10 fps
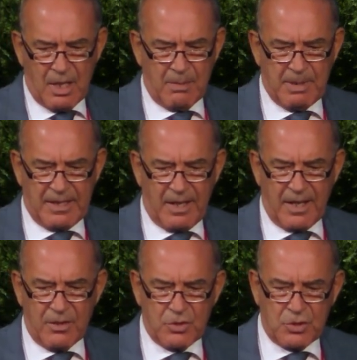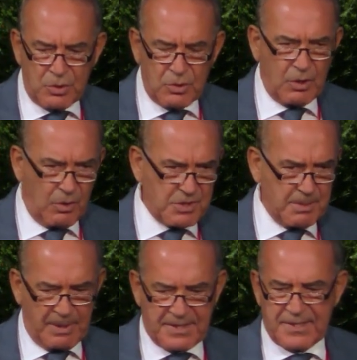The metal ions do cross
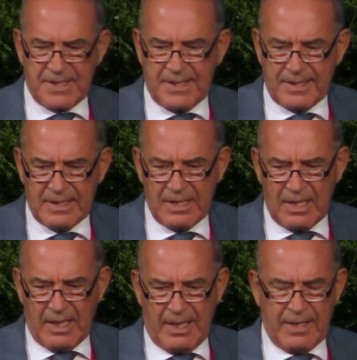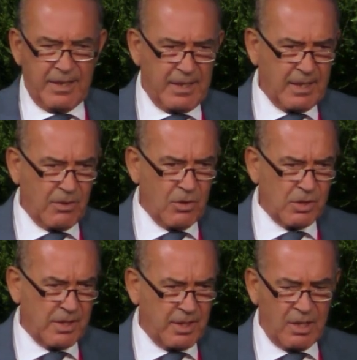the placenta, and
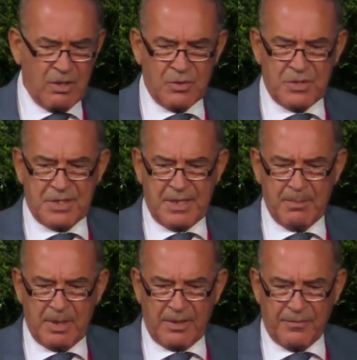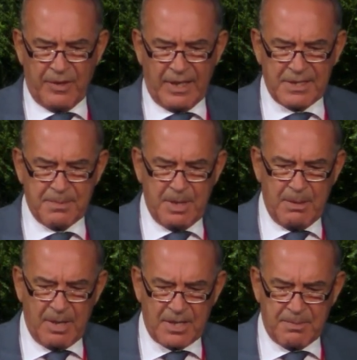they cause systemic effects,
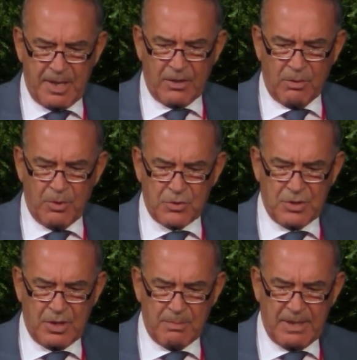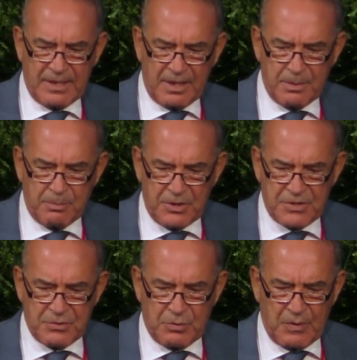minimize micromotion and metal debris
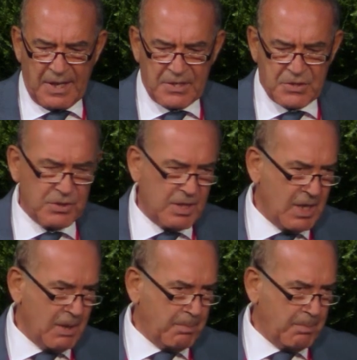generation.